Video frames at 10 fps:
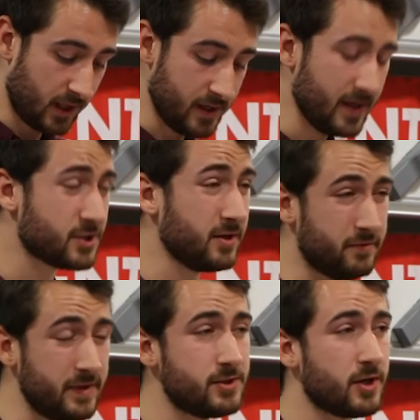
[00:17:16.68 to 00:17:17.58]
he actually
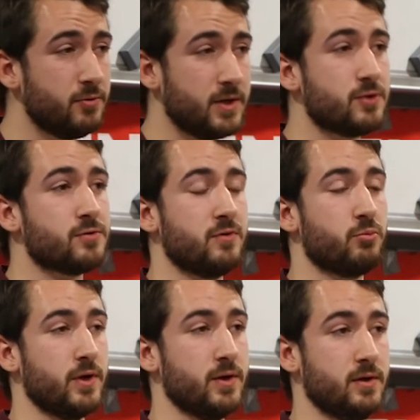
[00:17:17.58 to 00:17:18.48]
vetoed the entry of
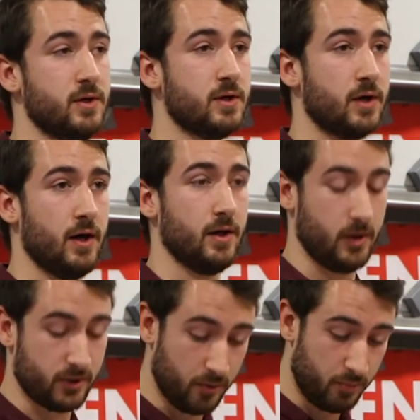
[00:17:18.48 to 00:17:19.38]
Britain uh,
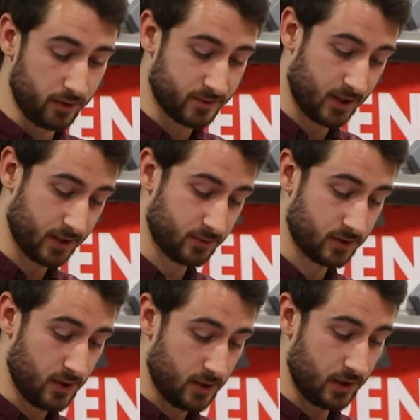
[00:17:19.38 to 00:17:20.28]
a couple of
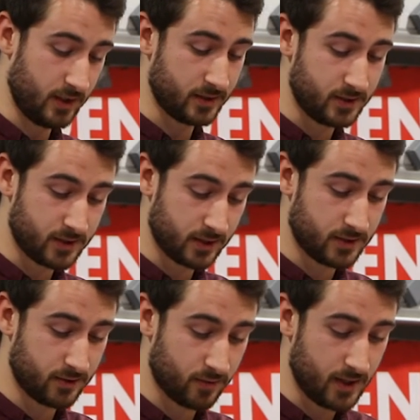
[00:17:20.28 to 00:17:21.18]
times in
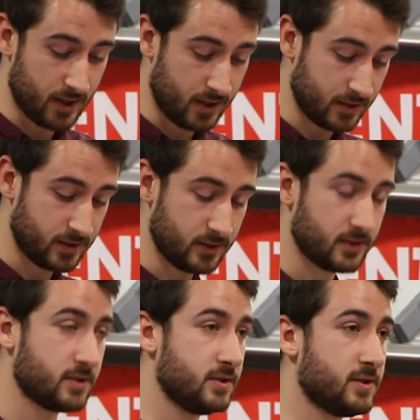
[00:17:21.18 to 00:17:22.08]
1963 and
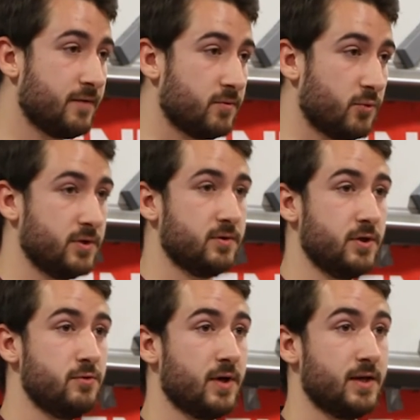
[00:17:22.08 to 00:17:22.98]
1967 when
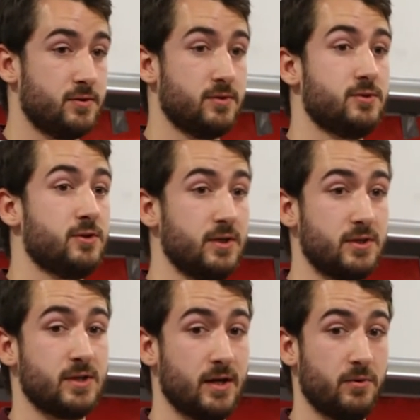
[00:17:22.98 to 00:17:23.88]
the UK suddenly
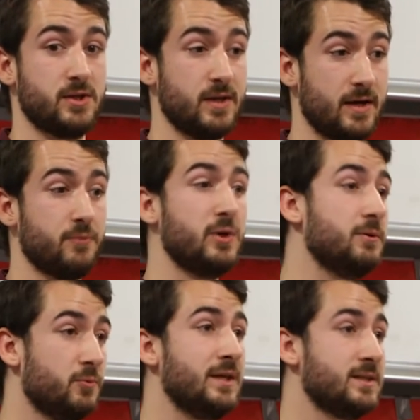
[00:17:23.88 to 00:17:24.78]
decided, oh, actually, yeah, we,
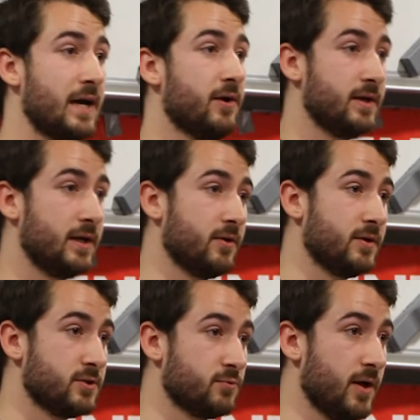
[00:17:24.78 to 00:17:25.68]
we need to get on, in on
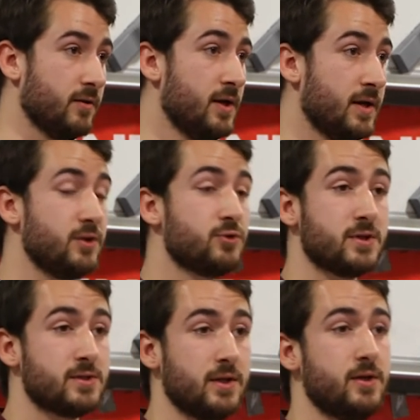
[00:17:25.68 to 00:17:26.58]
this as well.
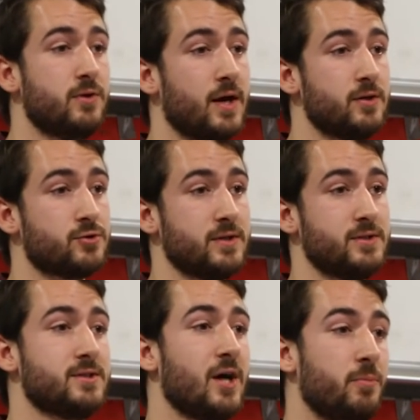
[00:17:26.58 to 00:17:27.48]
Interesting, the UK tried
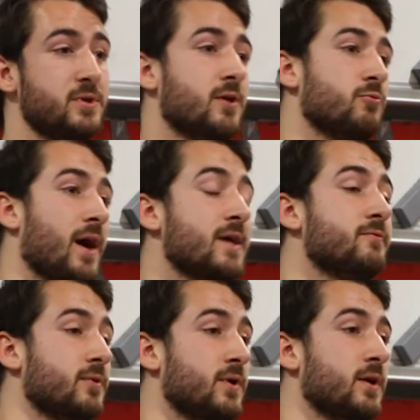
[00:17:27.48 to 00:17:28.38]
to set up its own
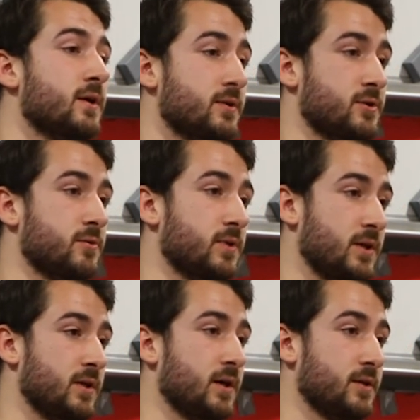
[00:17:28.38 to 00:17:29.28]
rival to
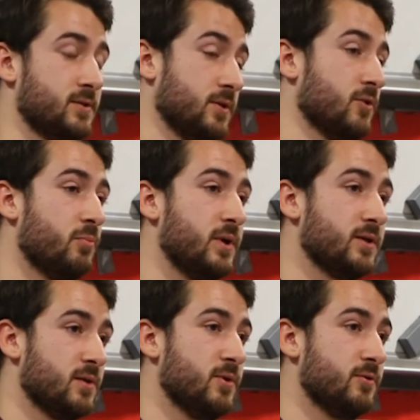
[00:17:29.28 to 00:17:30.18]
the, uh, to the
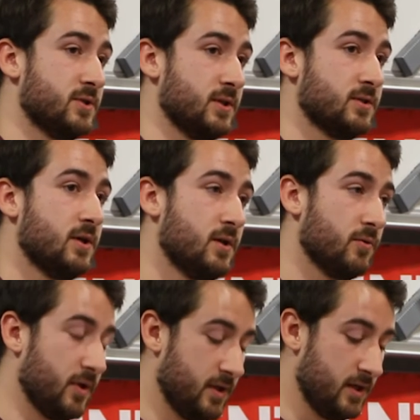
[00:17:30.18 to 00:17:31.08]
European communities
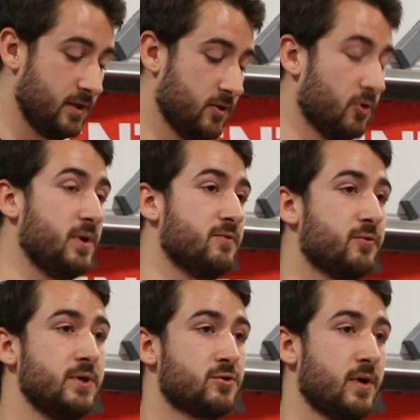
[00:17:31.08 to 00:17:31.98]
by the European
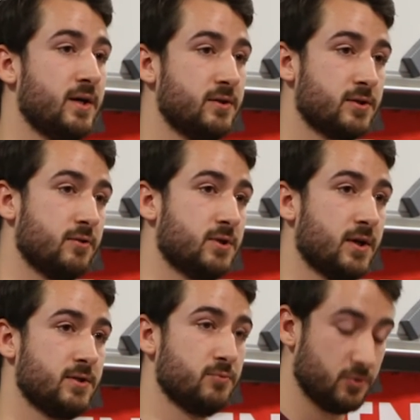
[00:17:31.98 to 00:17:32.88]
Free Trade
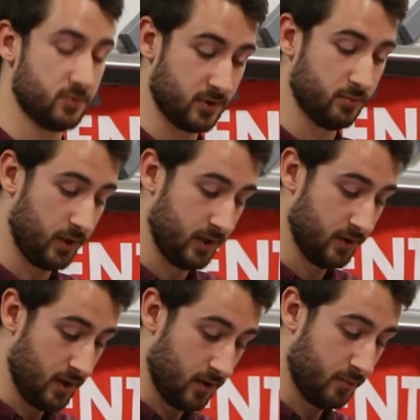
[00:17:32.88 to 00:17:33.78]
Association, which was a complete
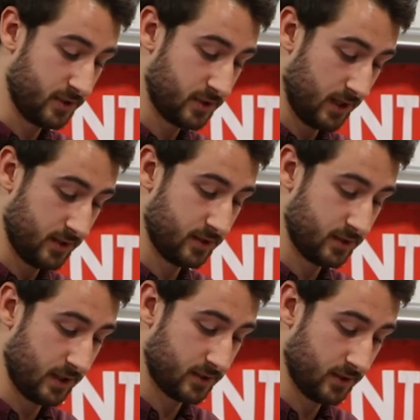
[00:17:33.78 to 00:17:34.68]
unmitigated
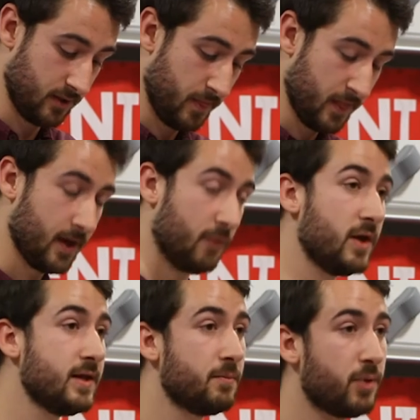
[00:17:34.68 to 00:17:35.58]
disaster. And
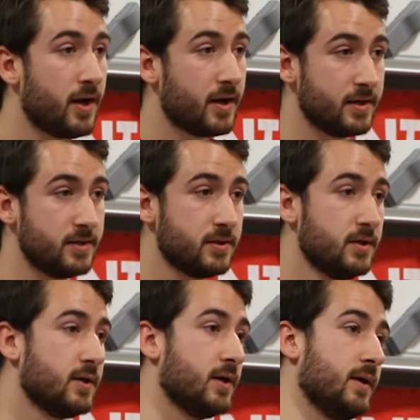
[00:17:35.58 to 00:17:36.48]
when they applied,
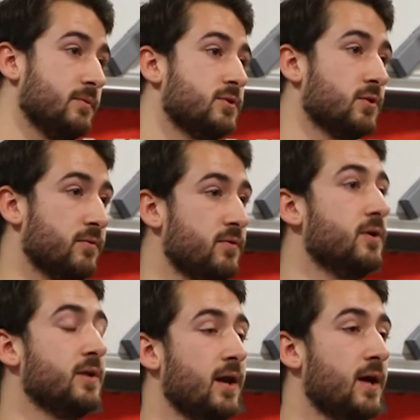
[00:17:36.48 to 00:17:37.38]
they sort of
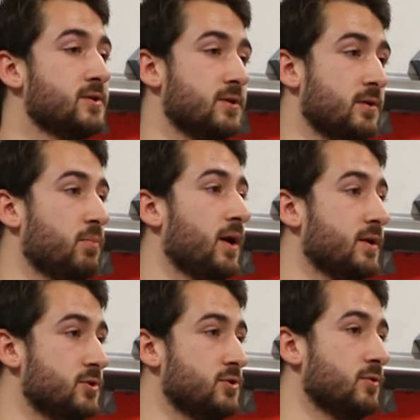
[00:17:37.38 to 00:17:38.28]
learnt their lesson and
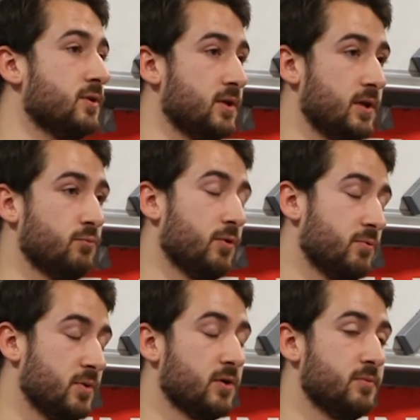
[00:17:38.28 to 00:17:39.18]
applied to join the what
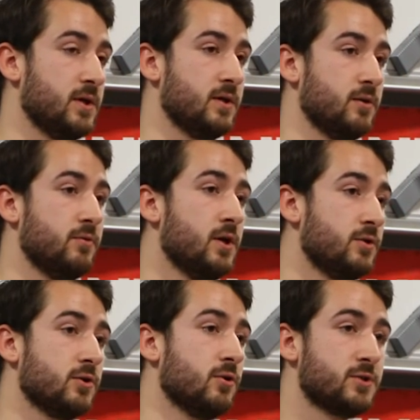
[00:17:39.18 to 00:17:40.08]
would become the EU.
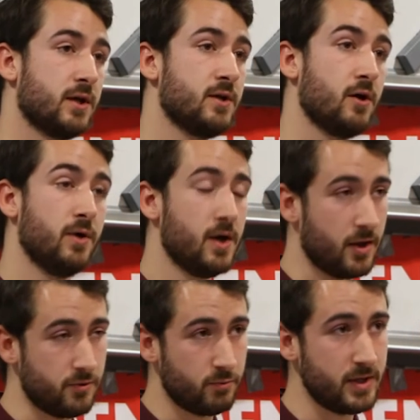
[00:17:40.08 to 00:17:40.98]
De Gaulle said no,
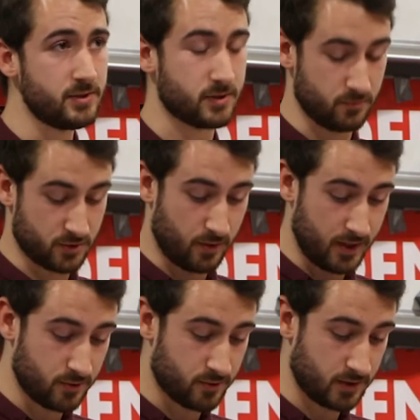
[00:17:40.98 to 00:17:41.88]
and the reason was
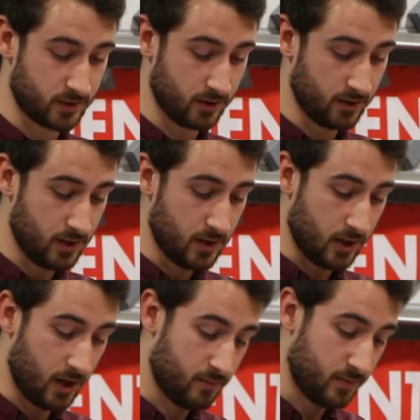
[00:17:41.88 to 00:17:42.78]
quite interesting.
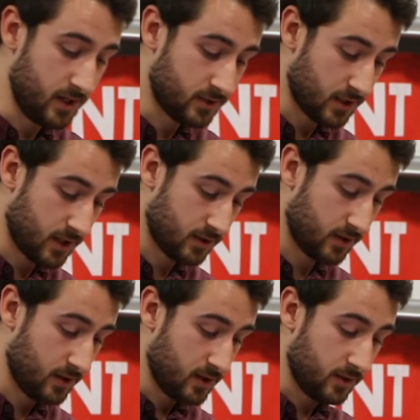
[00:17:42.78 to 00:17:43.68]
Um, he said
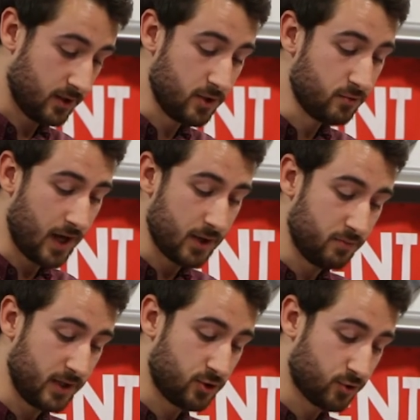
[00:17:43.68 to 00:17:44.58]
that the UK
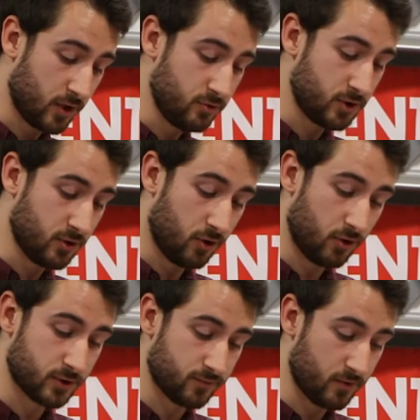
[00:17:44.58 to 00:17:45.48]
would be a Trojan
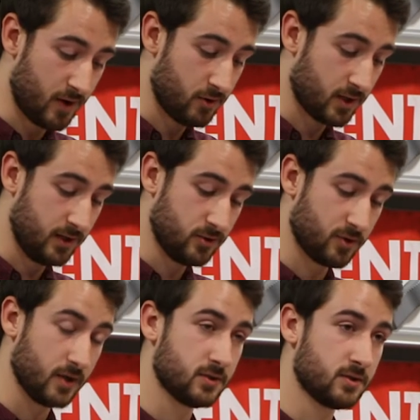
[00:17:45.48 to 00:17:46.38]
horse for American
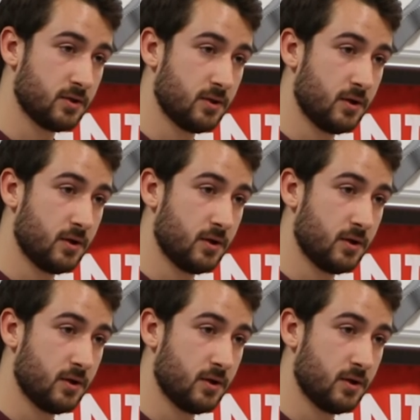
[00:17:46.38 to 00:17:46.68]
interests.